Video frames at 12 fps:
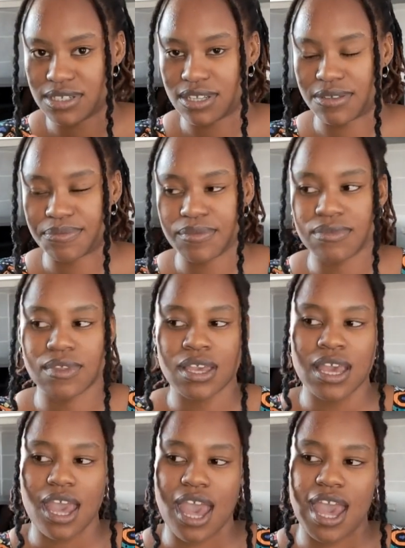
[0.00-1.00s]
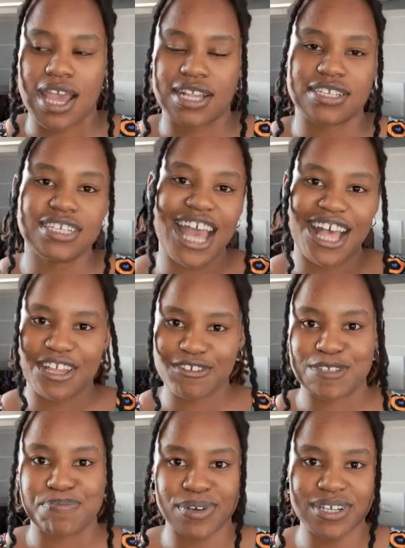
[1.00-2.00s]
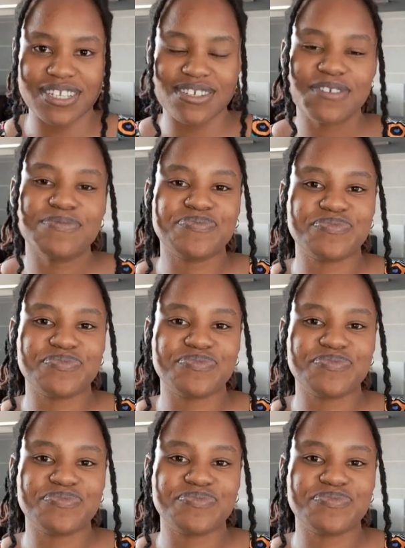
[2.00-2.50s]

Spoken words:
saying. And yeah, it was booked.